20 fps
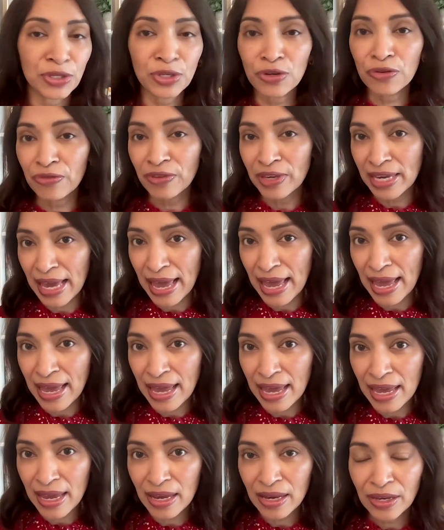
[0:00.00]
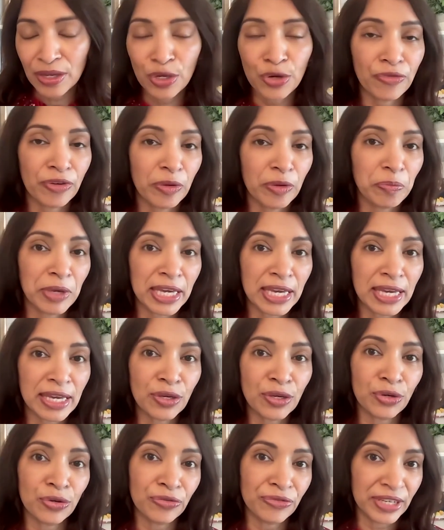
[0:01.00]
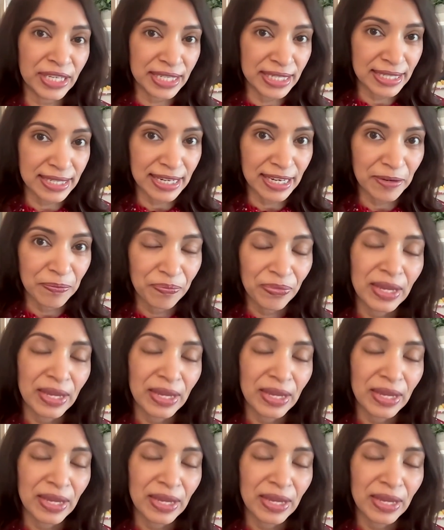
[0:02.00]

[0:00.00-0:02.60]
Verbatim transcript: UVA, UVB, UVC.